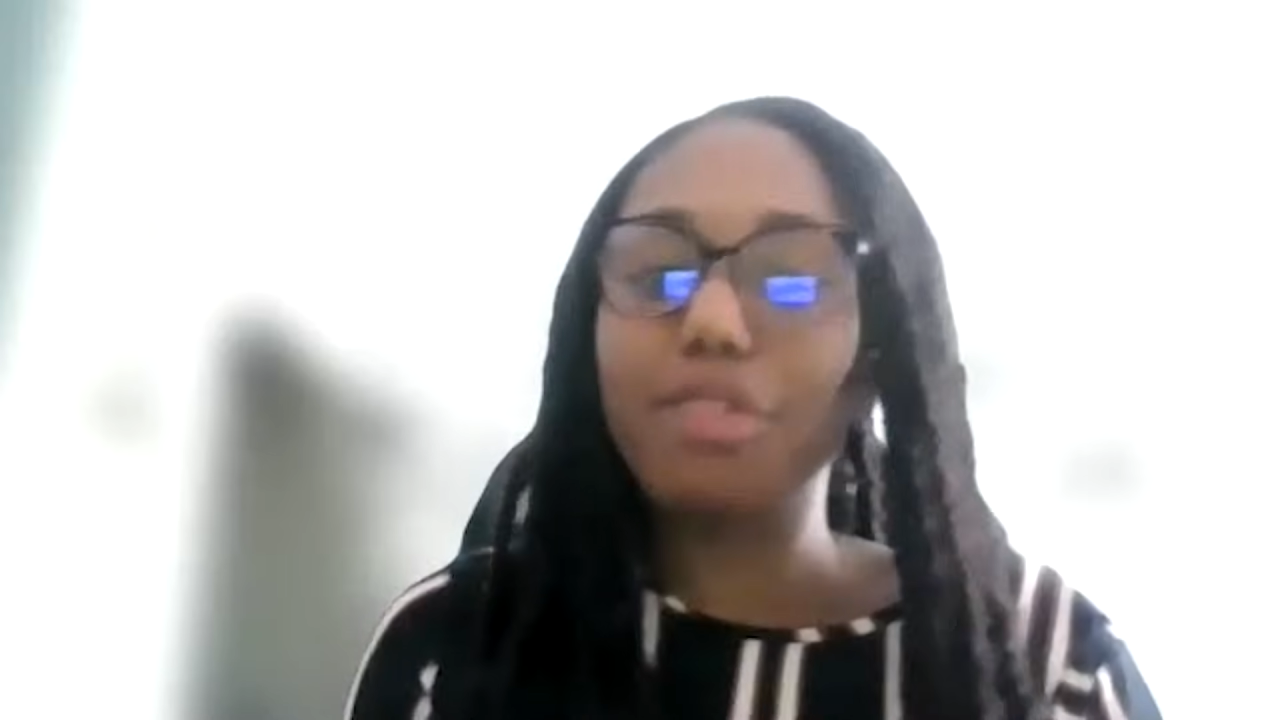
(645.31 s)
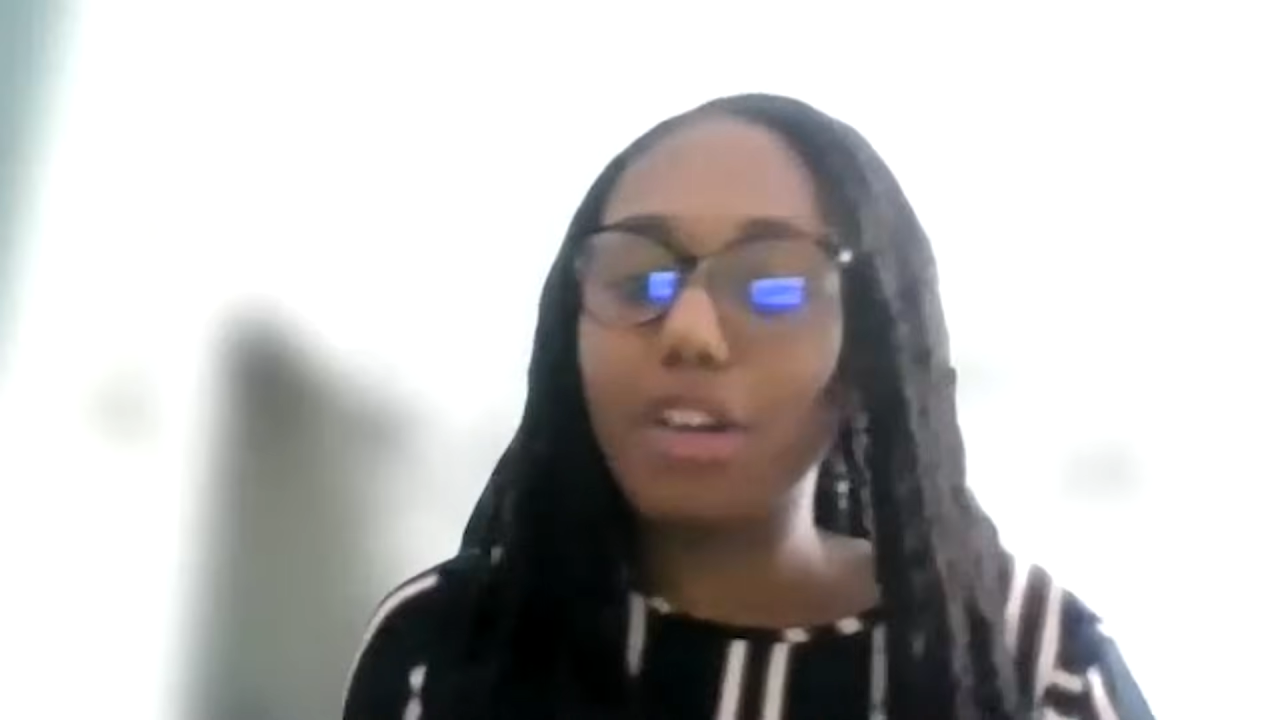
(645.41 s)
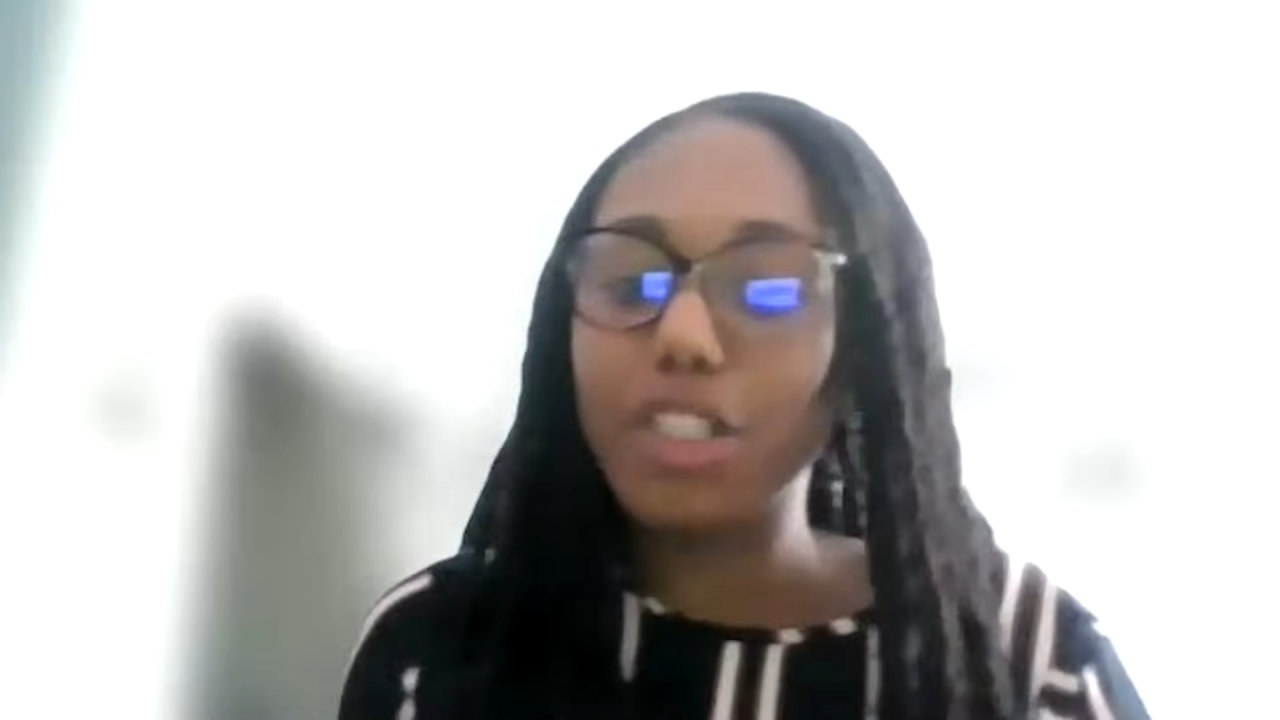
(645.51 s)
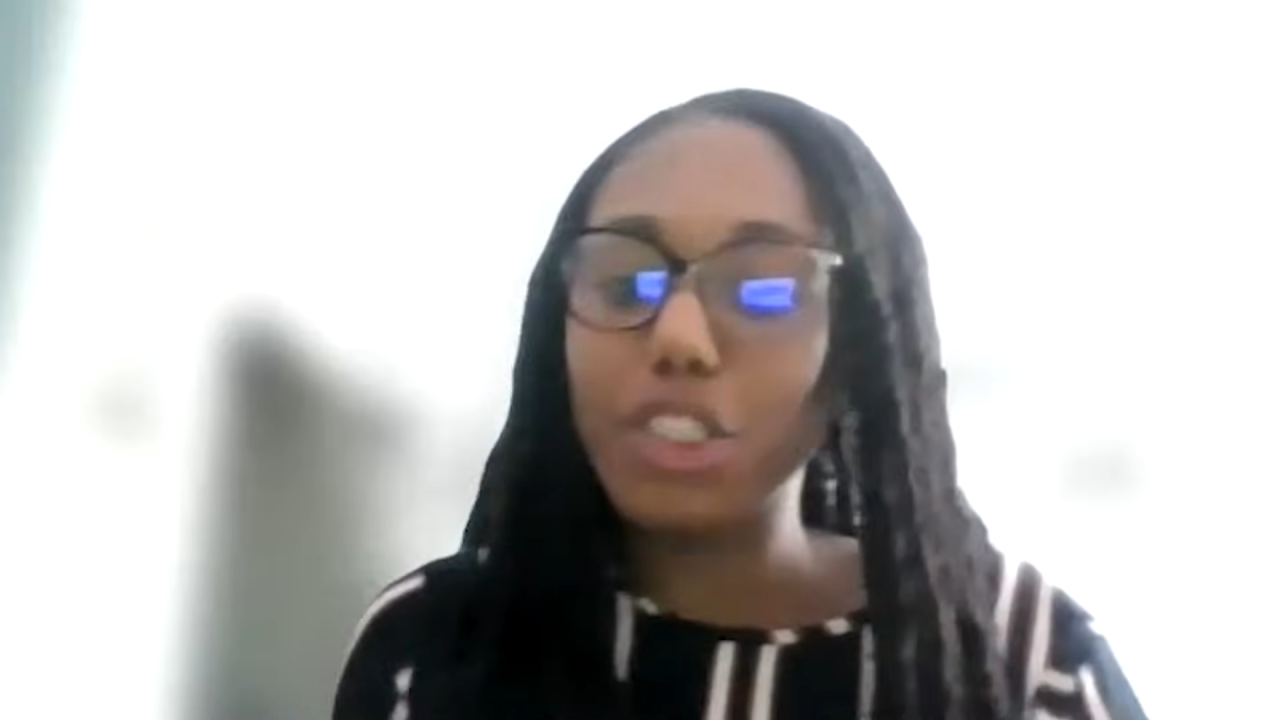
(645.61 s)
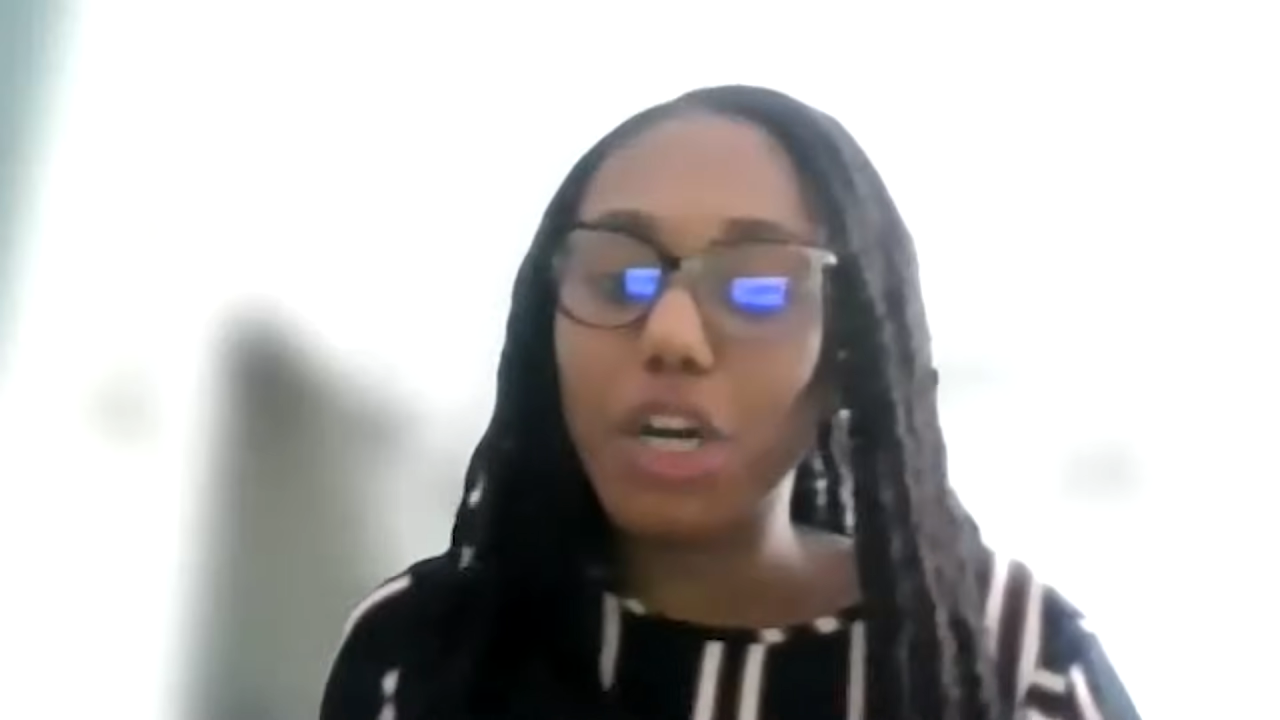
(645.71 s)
starchy